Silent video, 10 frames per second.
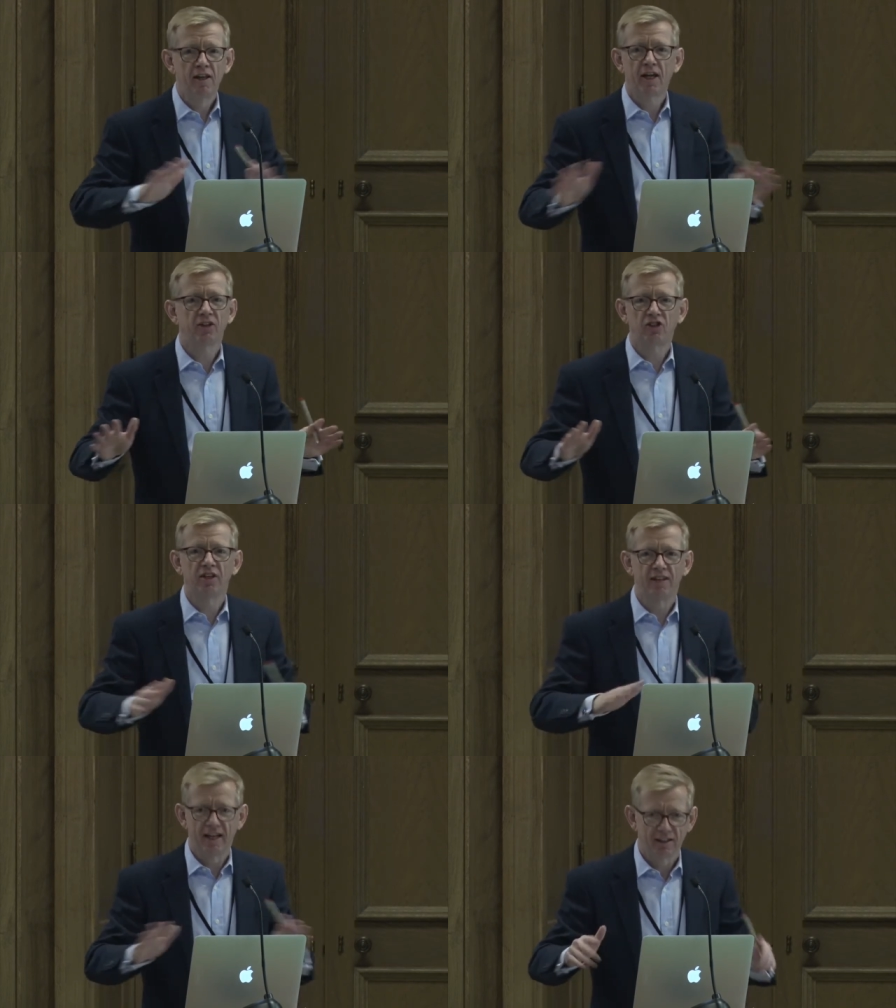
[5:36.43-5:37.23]
That's
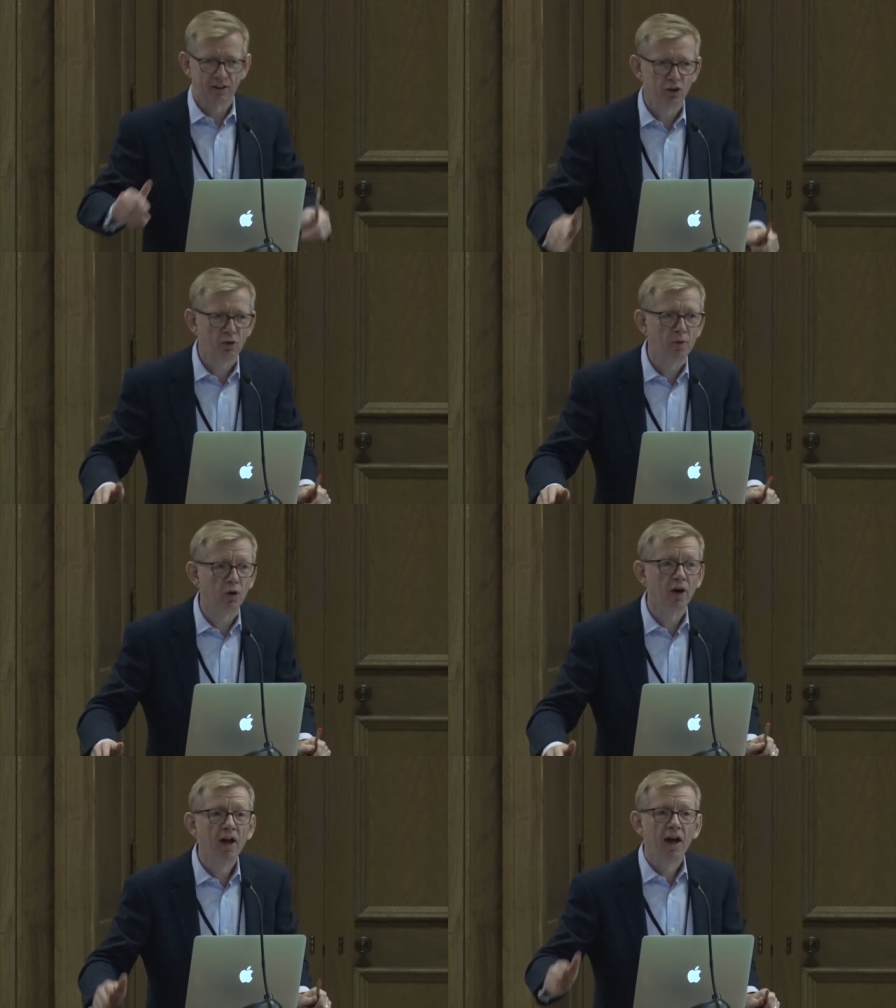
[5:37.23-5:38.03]
it, Dan, no
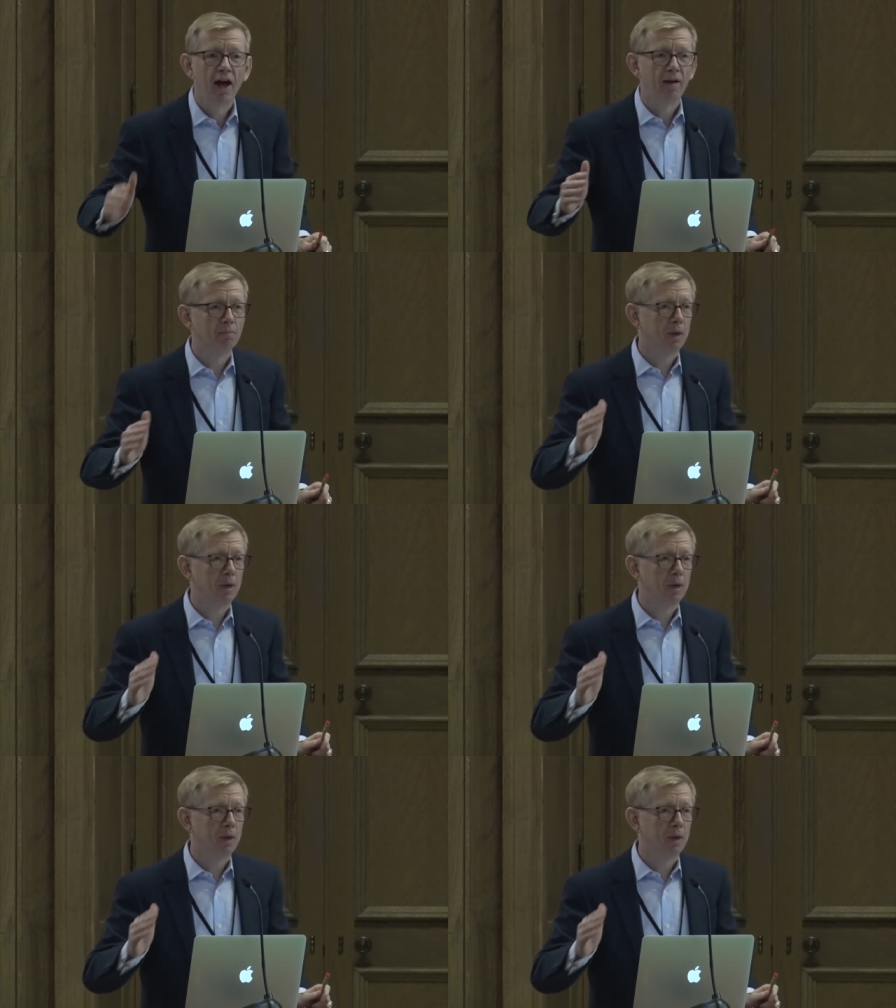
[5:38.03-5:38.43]
more. Uh,